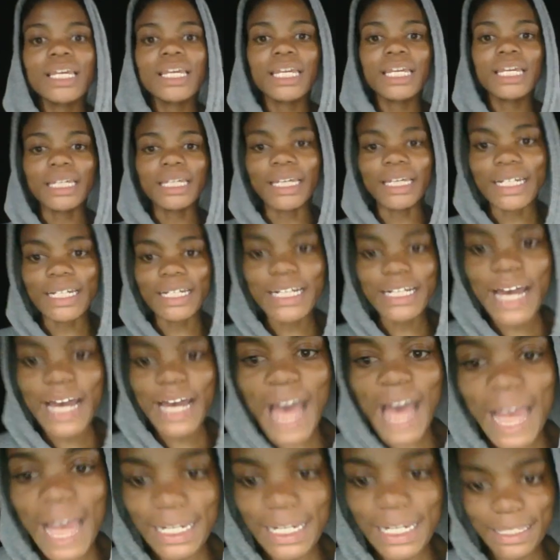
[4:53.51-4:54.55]
getter
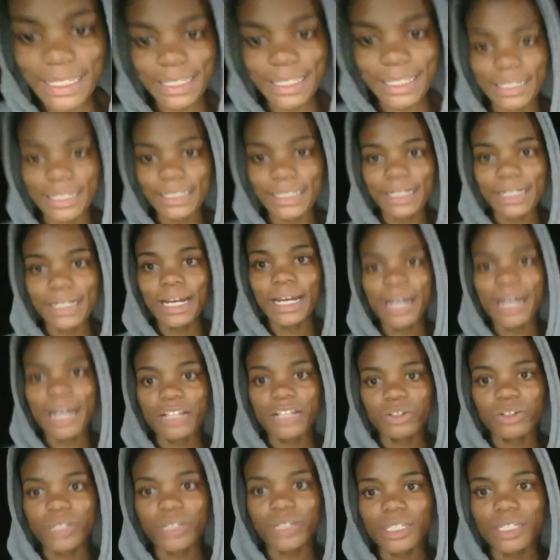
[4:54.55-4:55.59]
and setter, as you
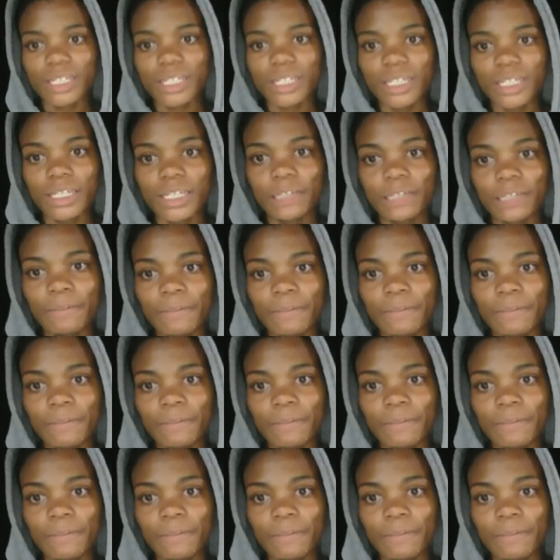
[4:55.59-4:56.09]
see here.